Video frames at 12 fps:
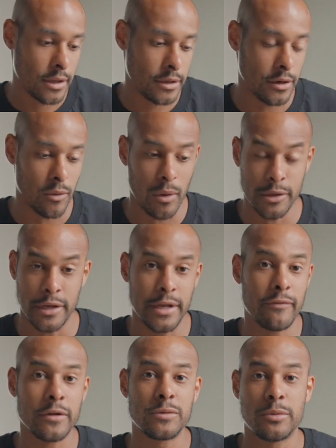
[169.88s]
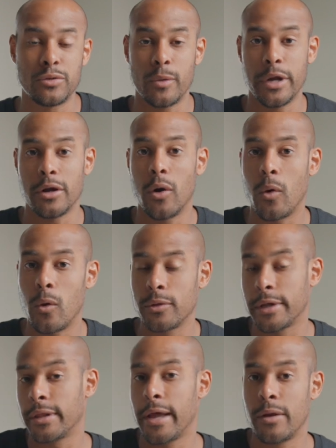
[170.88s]
the difference between gold
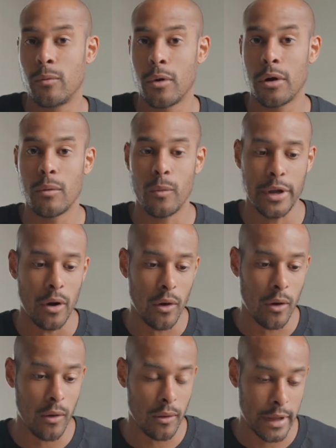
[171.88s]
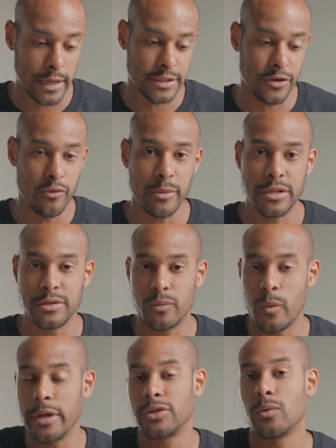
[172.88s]
and lead were, we all as humans
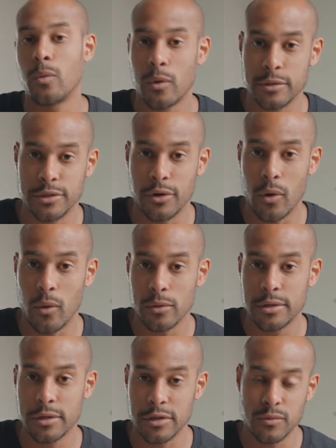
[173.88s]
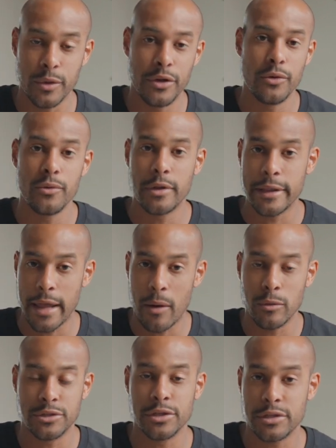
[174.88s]
went towards gold because we knew that that
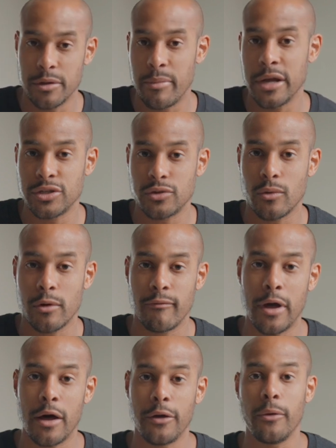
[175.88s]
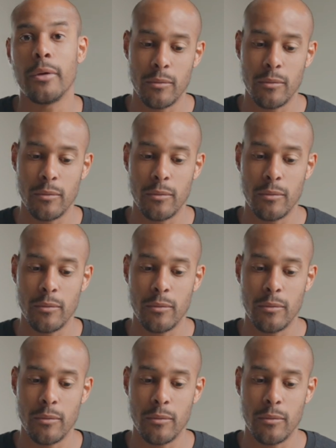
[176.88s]
was just the best store of value.